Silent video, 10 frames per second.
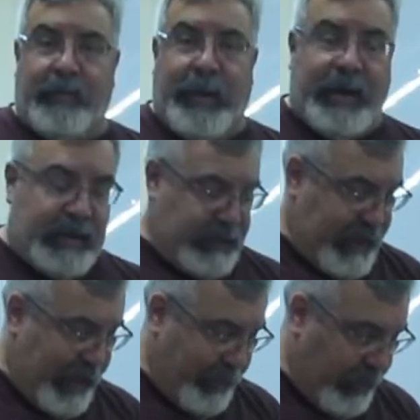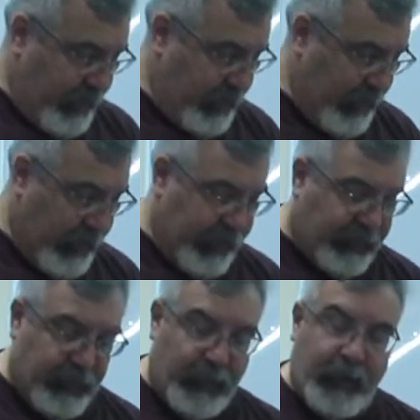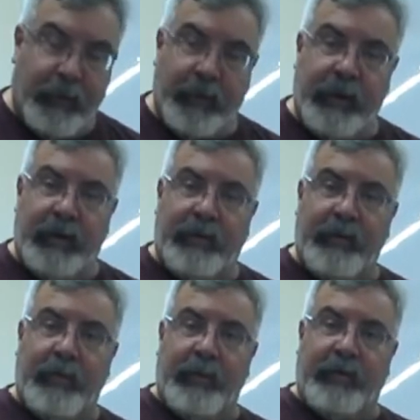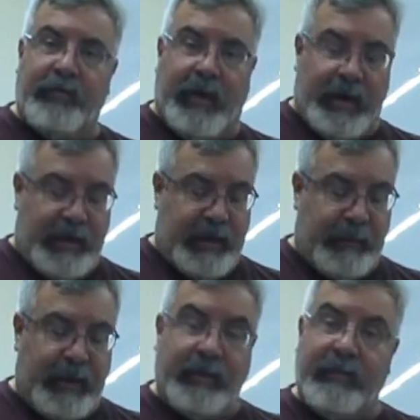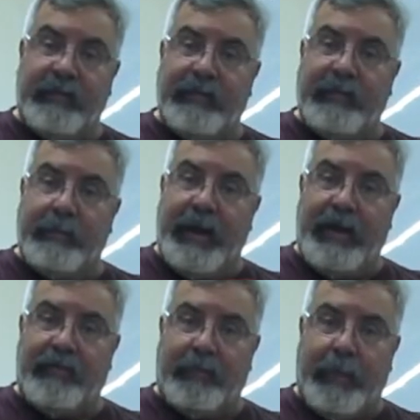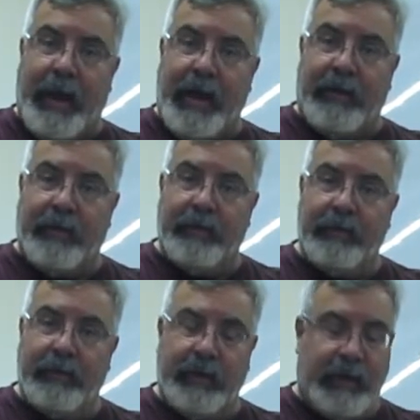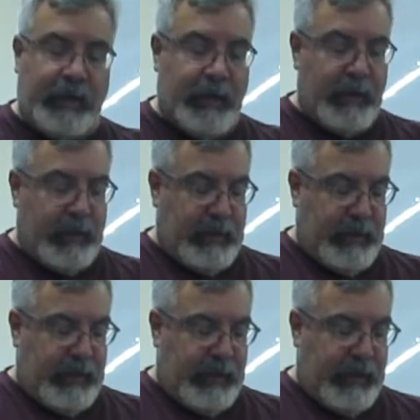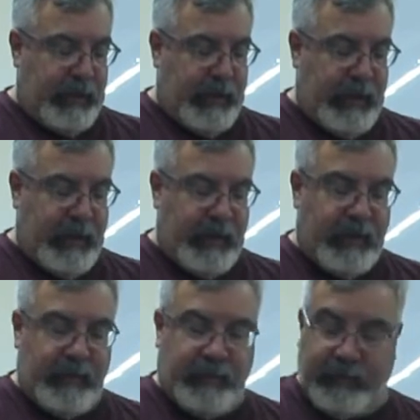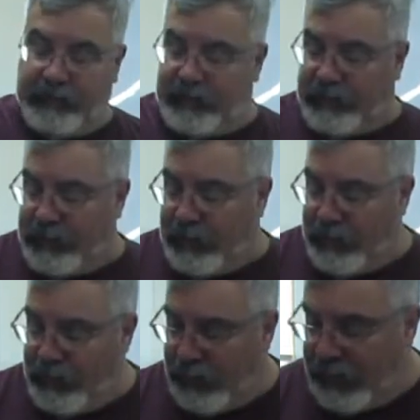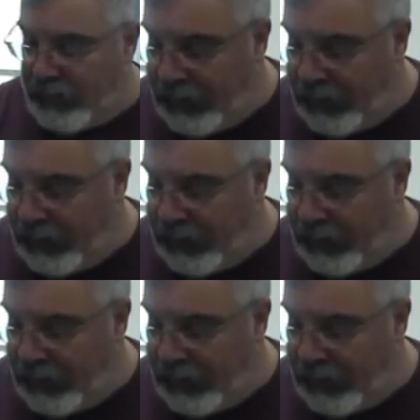back in the shop here. Alright, so what we're going to do is I made this little master pattern, okay? And this is going to go